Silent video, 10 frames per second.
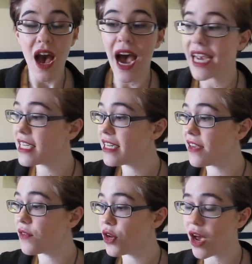I didn't
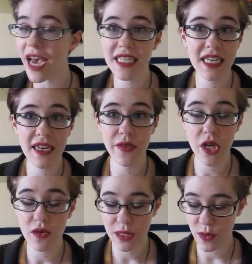even
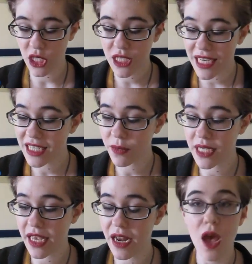notice which seat it was
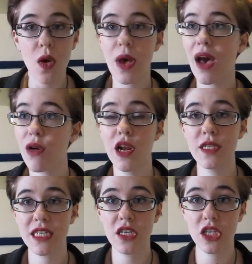in, how close
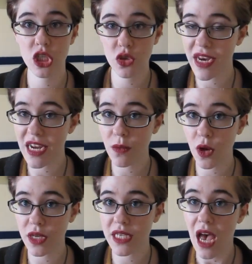it to the screen it
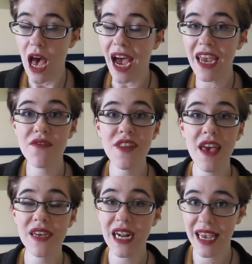was. I have
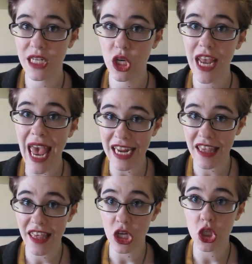never clicked on
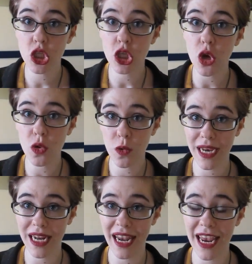anything so
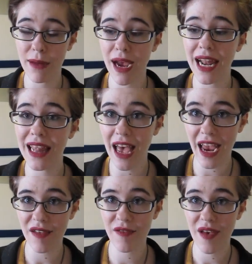quickly in my
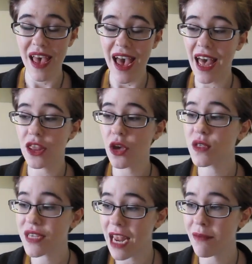life. And
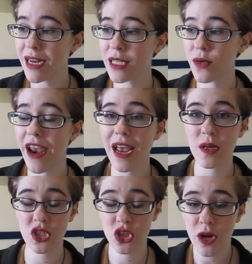those 10 minutes where I
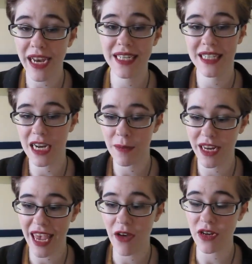was trying to set up an
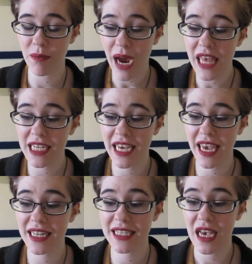account and buy the
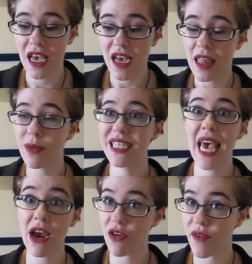tickets, they were
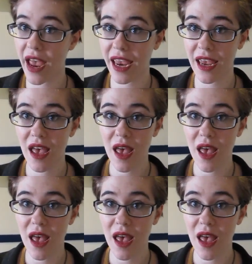terrifying.